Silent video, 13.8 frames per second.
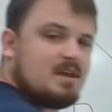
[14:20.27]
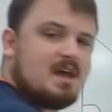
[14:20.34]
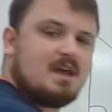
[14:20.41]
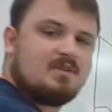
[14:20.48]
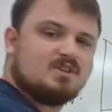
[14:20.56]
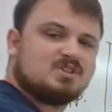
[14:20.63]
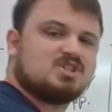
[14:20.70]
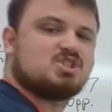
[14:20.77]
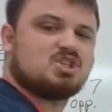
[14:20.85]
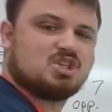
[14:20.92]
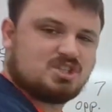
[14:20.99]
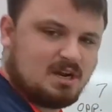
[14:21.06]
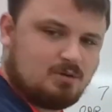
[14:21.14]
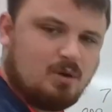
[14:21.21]
Okay, this is
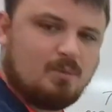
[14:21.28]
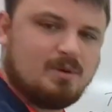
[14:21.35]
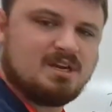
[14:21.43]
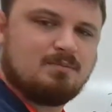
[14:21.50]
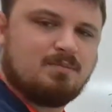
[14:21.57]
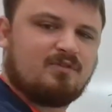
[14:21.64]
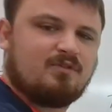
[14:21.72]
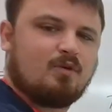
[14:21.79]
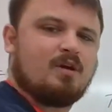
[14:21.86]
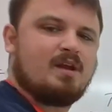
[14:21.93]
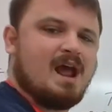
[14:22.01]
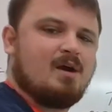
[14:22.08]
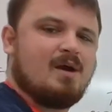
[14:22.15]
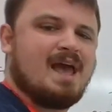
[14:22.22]
just like what we did before.
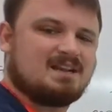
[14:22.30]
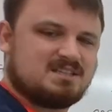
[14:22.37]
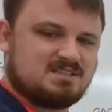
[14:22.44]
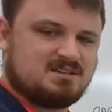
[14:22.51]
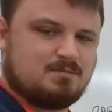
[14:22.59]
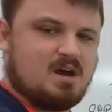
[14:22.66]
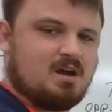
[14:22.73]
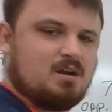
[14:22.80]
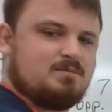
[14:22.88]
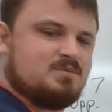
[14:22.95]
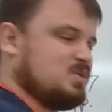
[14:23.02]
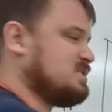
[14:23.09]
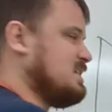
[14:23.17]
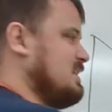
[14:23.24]
Now x is on bottom,
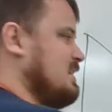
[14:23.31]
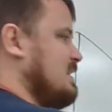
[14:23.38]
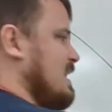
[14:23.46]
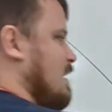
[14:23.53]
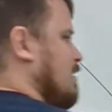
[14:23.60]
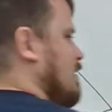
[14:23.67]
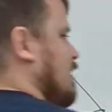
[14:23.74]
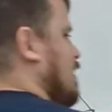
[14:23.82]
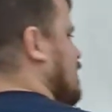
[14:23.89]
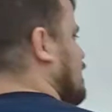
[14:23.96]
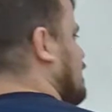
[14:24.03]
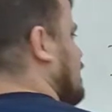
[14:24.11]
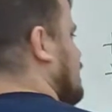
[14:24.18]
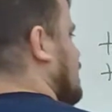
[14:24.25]
so let's get it out of
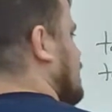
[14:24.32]
there.